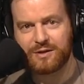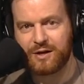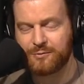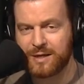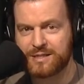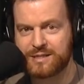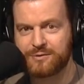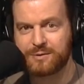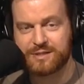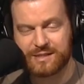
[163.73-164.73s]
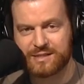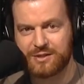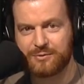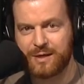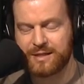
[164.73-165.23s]
Got arrested,
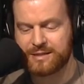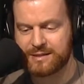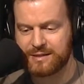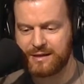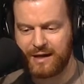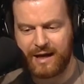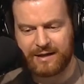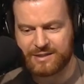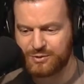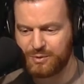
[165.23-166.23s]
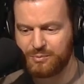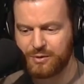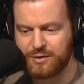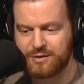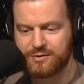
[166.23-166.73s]
resisted arrest, asked to be
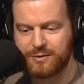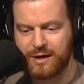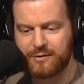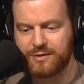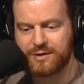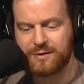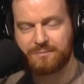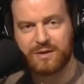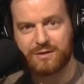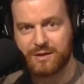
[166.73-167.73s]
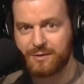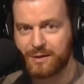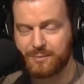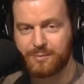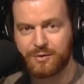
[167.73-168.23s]
put on the ground. They
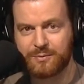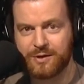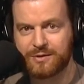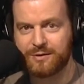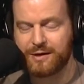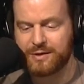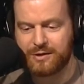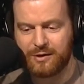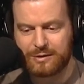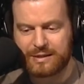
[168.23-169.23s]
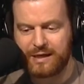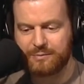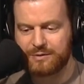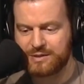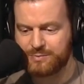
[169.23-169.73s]
let him, put him on the ground. They called an
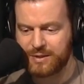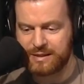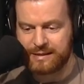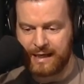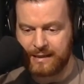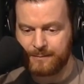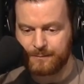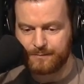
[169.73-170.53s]
ambulance, but he died.